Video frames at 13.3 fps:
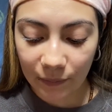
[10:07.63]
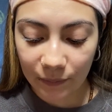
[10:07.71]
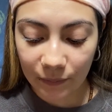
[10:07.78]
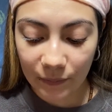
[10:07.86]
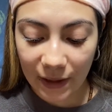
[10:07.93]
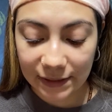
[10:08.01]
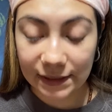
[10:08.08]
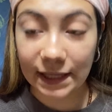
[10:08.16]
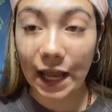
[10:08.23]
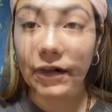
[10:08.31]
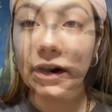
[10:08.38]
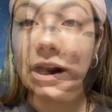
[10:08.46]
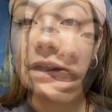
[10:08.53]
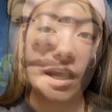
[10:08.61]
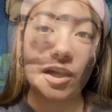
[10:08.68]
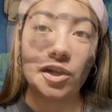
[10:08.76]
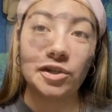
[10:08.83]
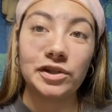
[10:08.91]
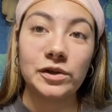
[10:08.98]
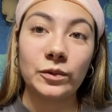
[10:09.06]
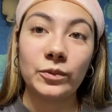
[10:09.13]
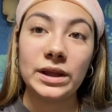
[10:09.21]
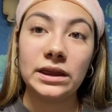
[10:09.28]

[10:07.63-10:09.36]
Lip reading: mascara, and with